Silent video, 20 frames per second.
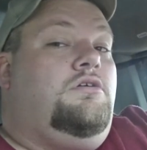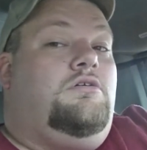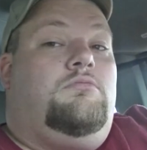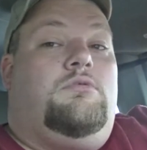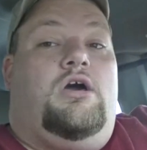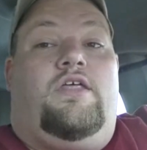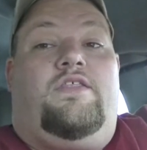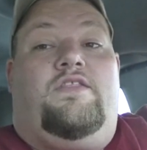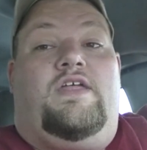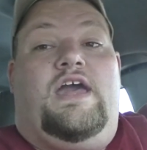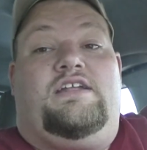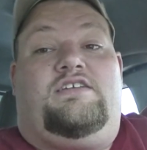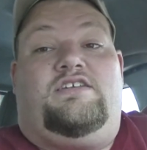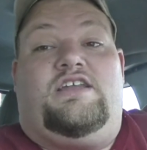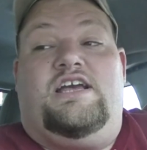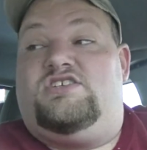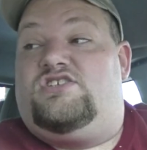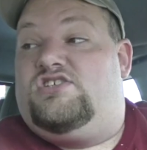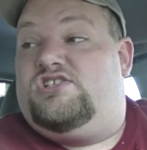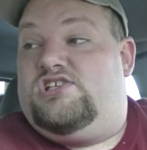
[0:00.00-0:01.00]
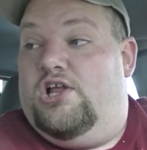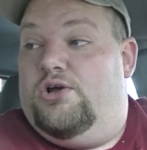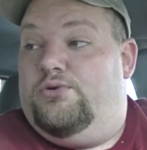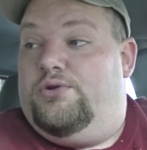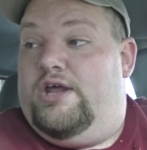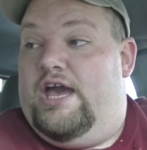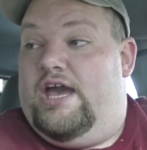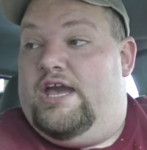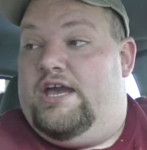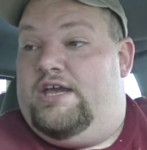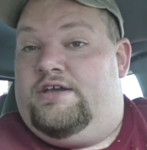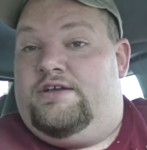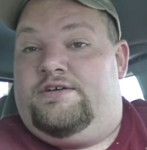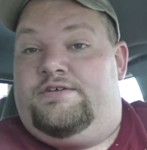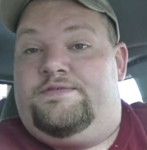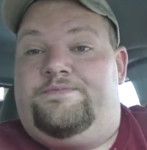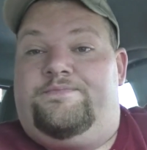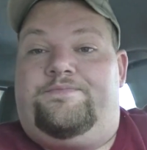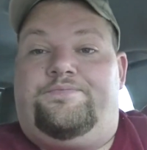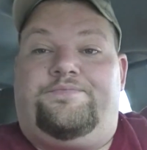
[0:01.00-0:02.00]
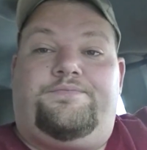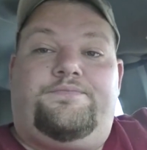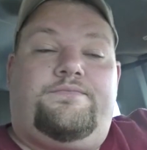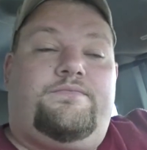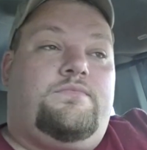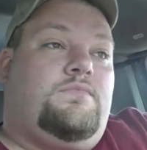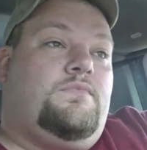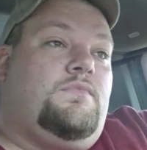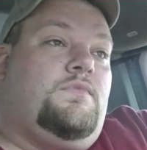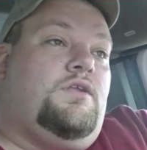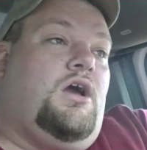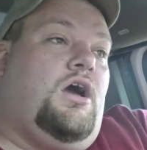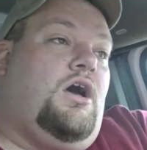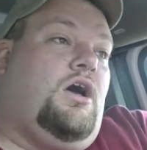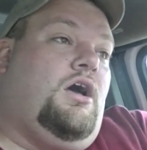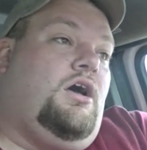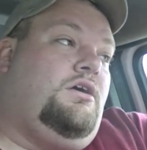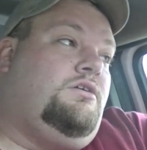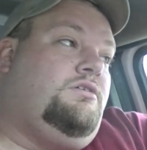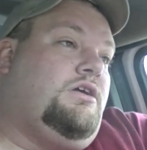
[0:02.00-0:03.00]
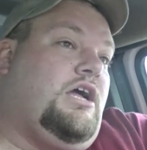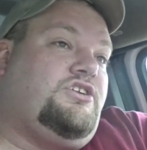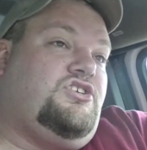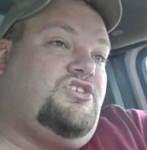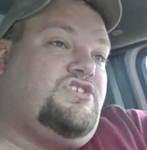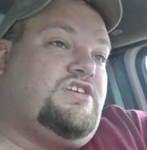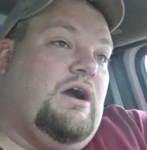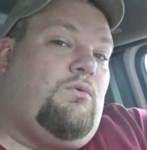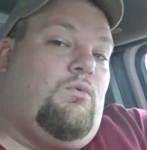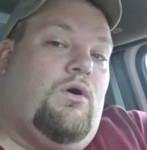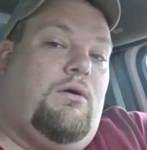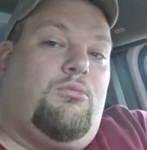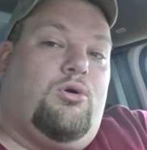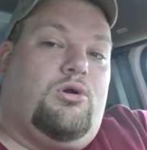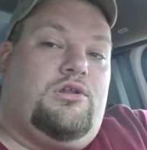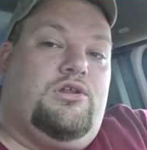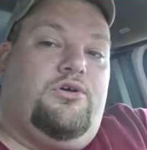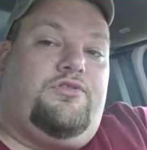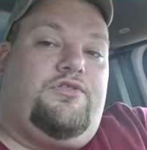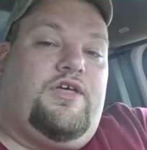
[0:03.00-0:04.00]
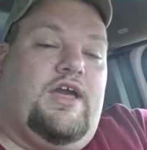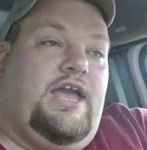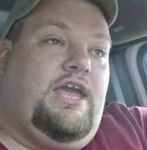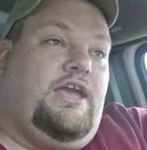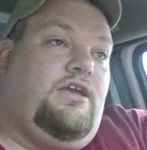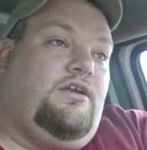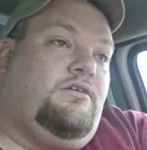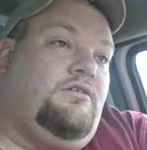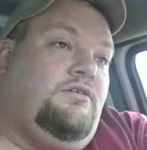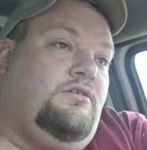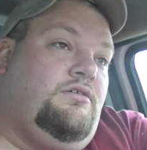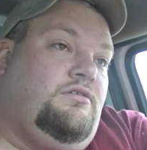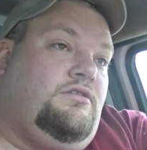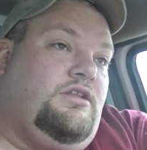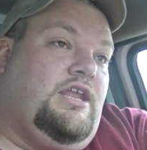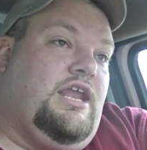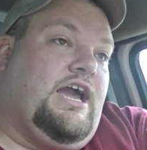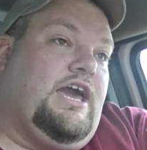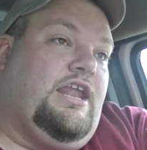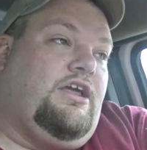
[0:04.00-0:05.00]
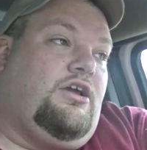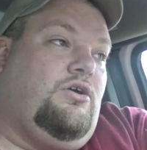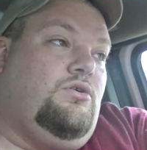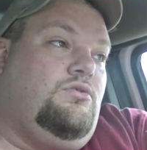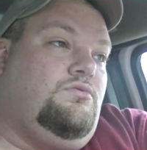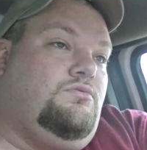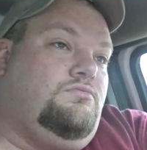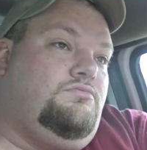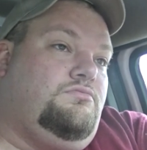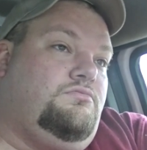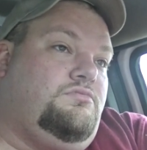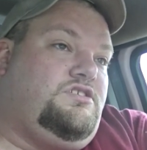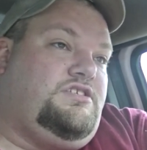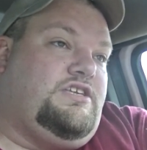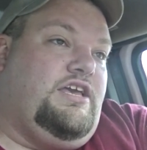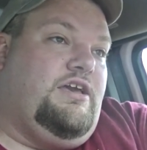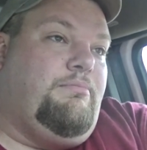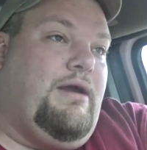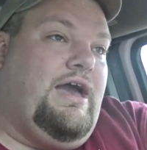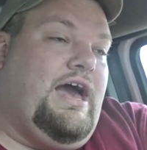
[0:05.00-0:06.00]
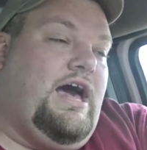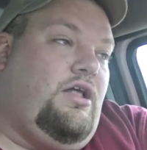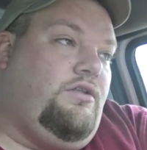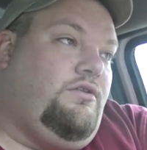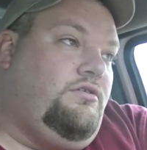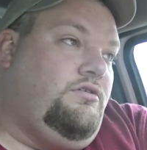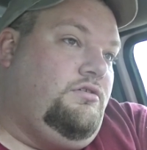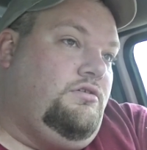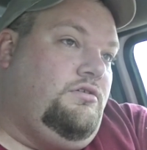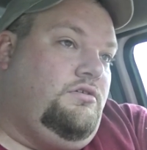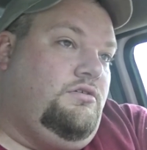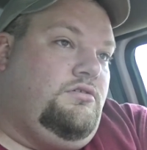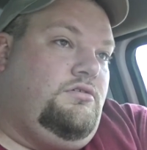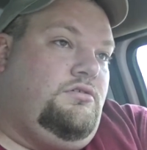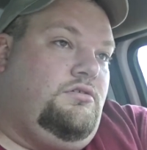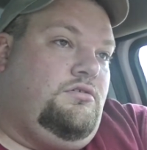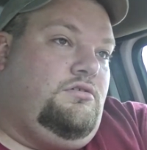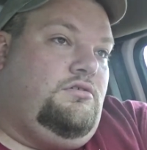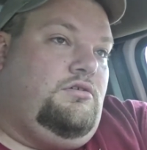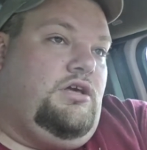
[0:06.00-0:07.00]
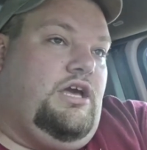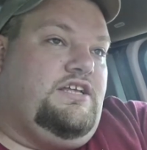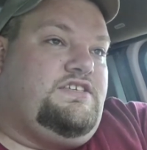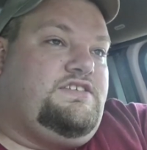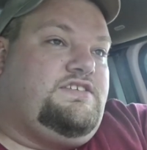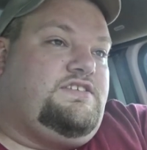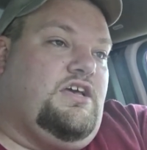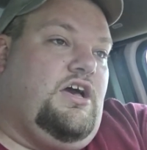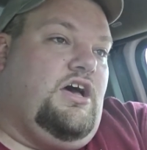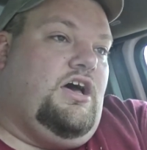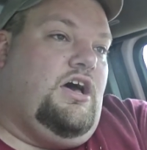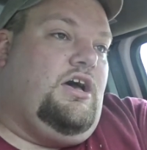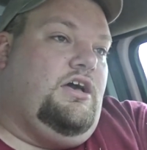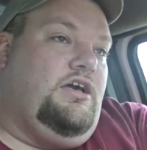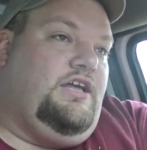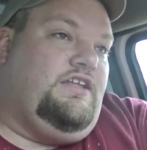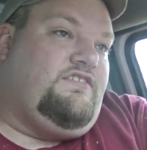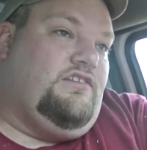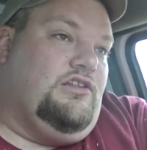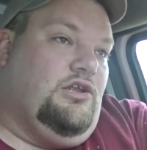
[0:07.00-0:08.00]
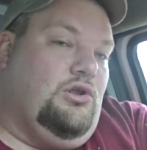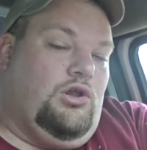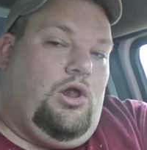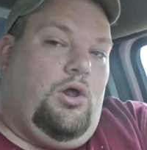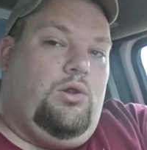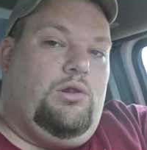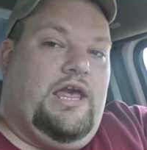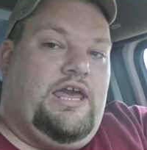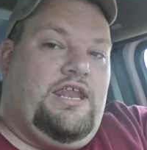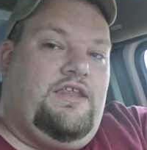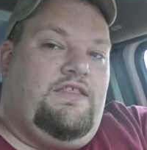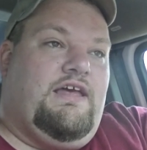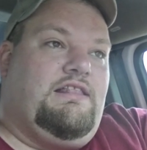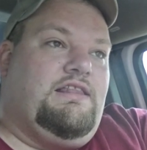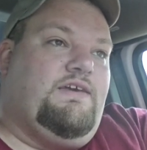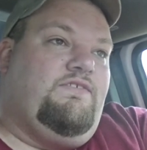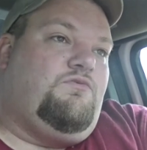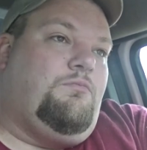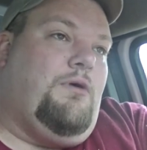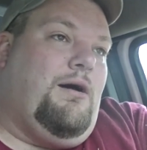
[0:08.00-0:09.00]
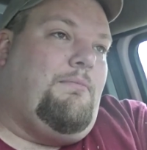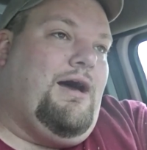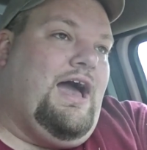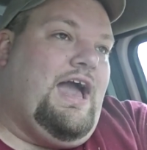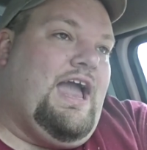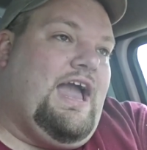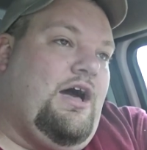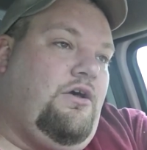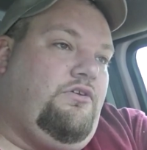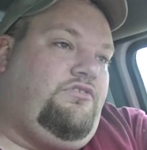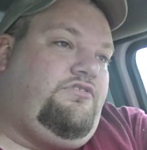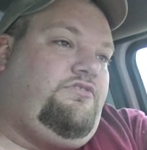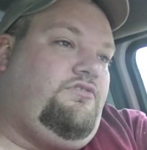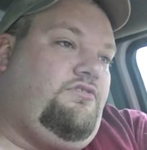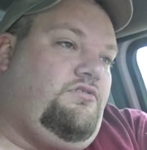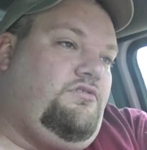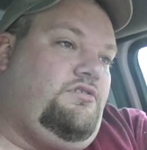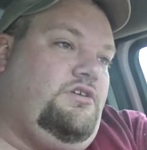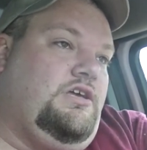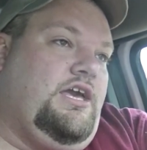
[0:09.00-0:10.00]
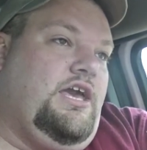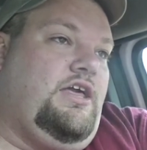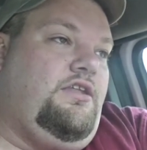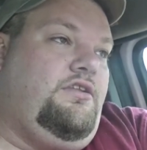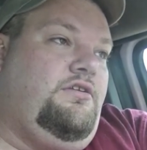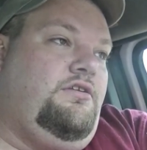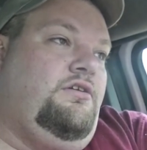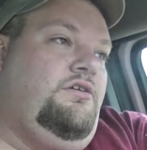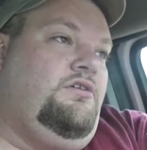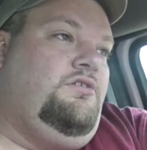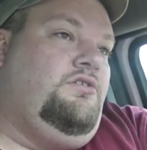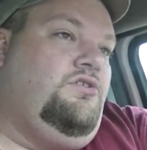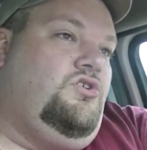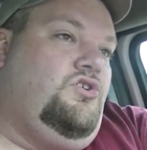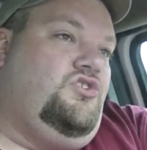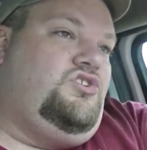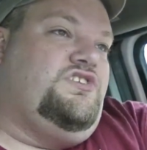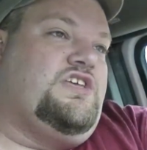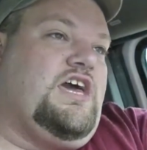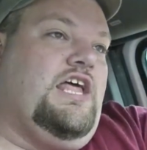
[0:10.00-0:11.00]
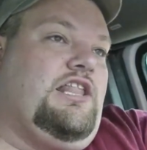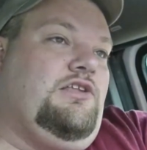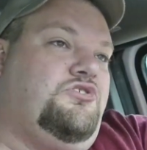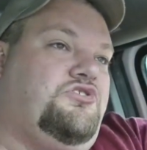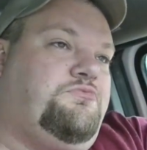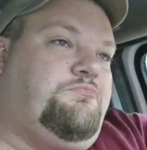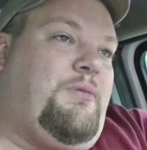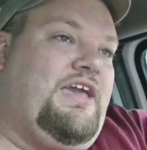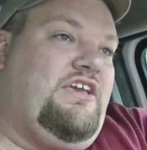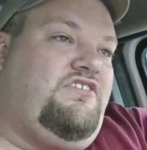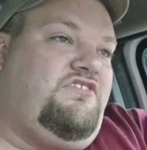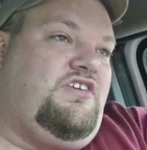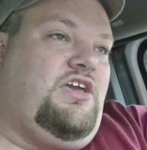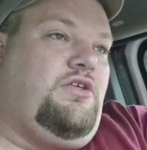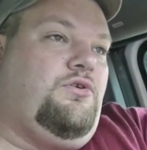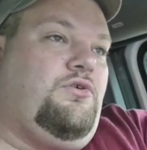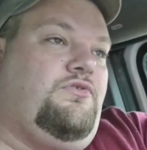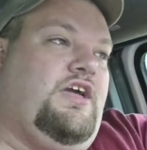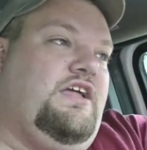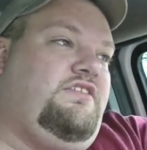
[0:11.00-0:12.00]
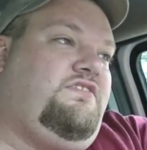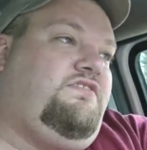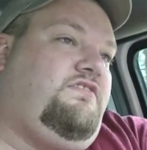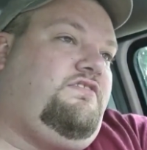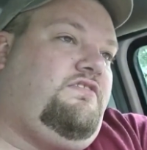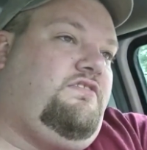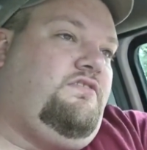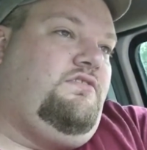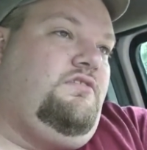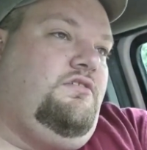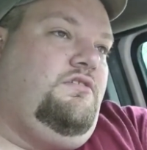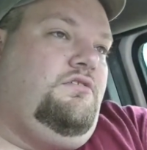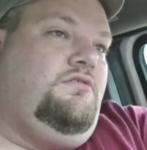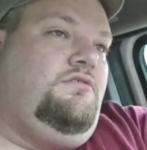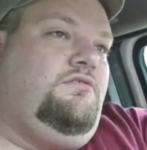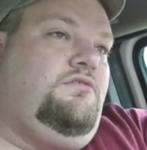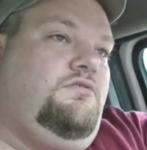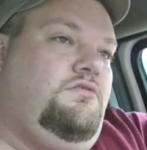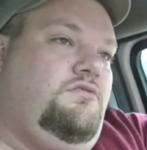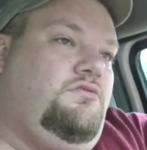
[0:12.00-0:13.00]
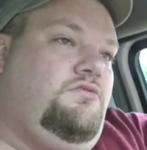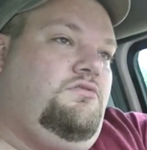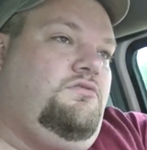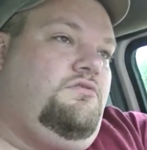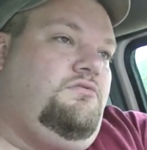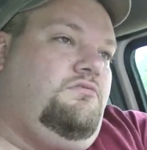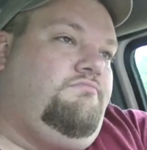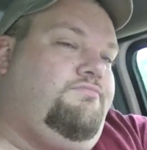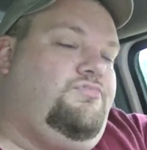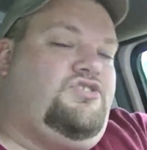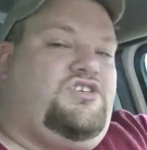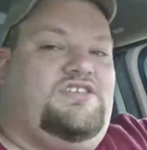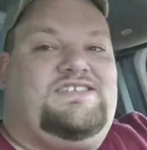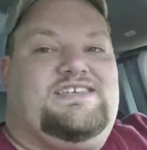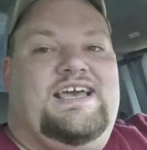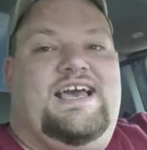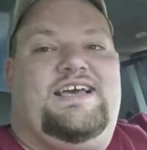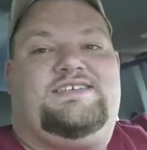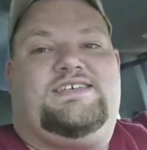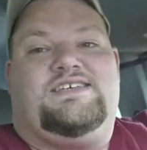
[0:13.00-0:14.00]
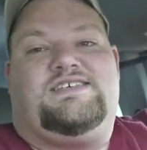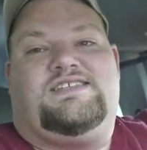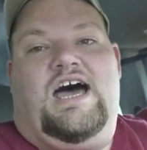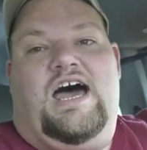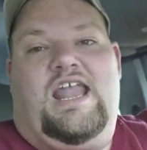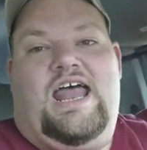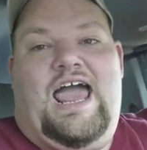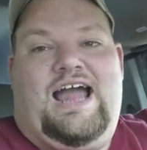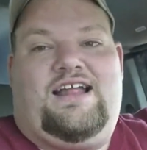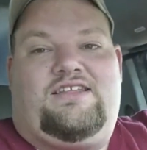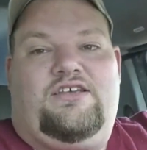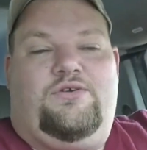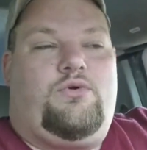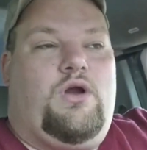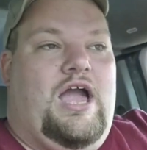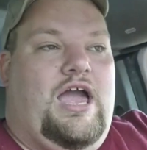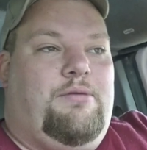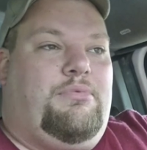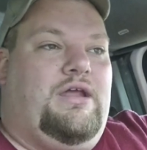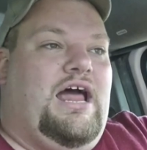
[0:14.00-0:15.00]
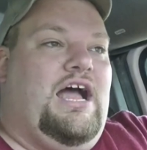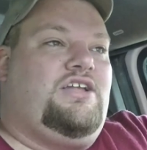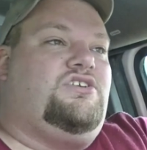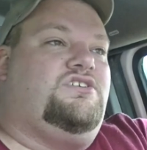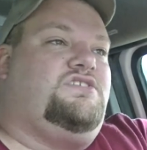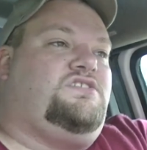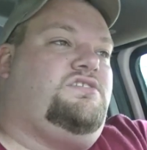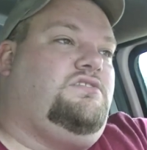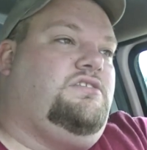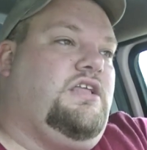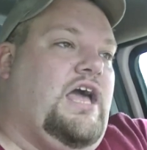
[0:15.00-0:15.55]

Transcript: But other than that, today's a slow day. I just got one more little thing that I got to go see about. It's a little old lady that lives by my house, and she's got a little space heater that's, she says it's not acting right, but I just